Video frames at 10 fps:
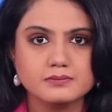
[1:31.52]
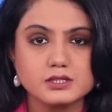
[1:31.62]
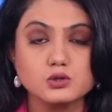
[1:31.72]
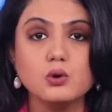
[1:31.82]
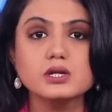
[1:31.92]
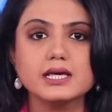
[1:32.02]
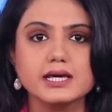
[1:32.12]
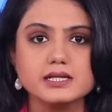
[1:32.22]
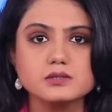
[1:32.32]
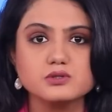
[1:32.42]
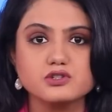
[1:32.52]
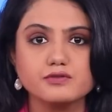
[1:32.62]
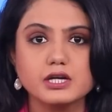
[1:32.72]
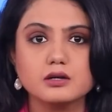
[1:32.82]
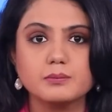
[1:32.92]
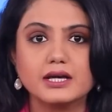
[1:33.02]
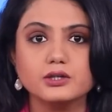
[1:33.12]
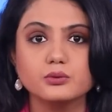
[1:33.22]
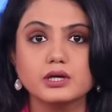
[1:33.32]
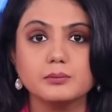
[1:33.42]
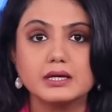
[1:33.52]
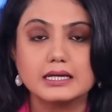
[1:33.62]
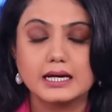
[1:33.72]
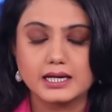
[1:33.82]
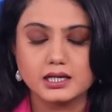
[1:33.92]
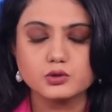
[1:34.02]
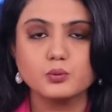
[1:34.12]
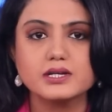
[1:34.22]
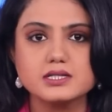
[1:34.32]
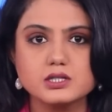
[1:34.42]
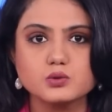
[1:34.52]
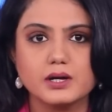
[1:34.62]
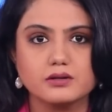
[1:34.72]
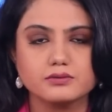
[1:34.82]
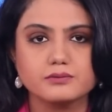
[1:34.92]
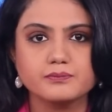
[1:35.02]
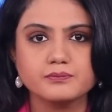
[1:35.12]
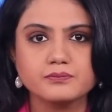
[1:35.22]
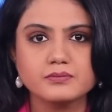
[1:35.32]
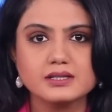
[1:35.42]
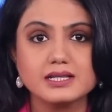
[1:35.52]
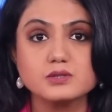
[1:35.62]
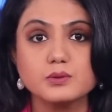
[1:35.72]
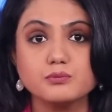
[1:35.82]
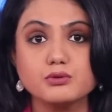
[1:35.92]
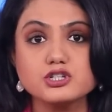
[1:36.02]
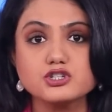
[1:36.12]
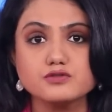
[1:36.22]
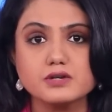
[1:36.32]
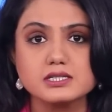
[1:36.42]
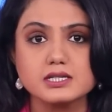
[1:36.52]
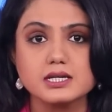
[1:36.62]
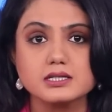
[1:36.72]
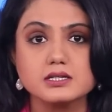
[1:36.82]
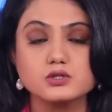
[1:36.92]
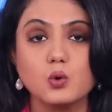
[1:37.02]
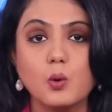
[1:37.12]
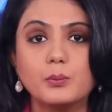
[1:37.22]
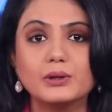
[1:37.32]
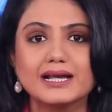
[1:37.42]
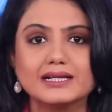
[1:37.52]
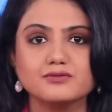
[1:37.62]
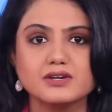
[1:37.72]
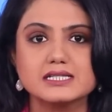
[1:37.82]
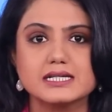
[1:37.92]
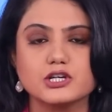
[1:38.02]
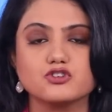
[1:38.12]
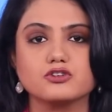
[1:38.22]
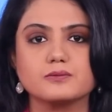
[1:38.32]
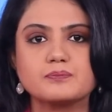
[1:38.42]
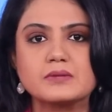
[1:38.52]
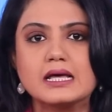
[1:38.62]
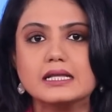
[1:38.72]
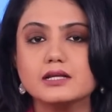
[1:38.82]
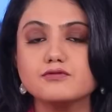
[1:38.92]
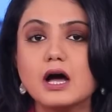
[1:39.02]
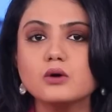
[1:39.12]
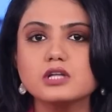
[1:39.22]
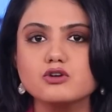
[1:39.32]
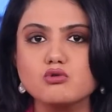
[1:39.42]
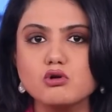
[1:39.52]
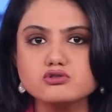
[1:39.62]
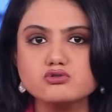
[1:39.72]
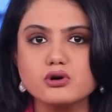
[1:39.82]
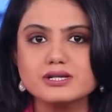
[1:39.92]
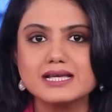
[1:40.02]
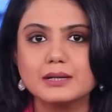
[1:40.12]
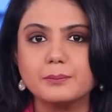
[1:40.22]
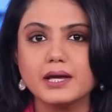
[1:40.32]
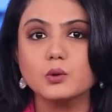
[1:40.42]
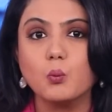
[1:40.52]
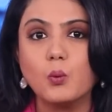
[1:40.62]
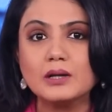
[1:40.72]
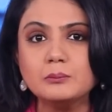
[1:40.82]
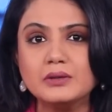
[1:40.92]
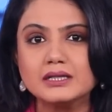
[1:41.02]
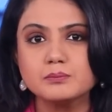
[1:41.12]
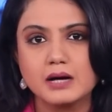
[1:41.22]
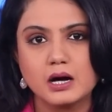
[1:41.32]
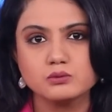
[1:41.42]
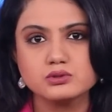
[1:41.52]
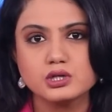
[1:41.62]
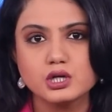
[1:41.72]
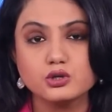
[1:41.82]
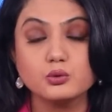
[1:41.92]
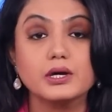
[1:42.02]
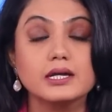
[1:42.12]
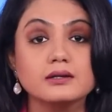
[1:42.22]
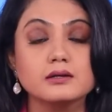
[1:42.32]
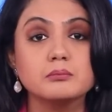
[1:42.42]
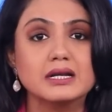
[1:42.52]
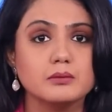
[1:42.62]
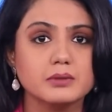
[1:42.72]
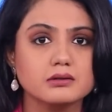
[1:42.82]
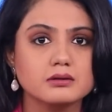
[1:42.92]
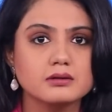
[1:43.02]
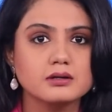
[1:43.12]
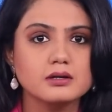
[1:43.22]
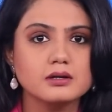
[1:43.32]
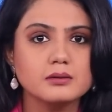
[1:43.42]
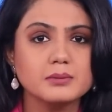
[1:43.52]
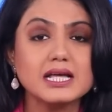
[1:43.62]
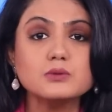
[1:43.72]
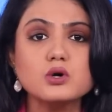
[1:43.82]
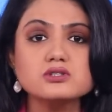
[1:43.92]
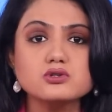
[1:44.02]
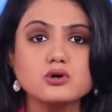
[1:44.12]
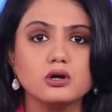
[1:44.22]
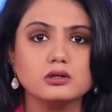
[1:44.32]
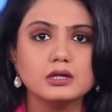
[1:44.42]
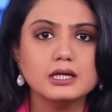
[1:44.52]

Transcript: This whole case was revealed by UK media in 2012. That's when British investigators opened an investigation. They found that Rolls-Royce had paid £1 million to Indian middlemen. But that wasn't all.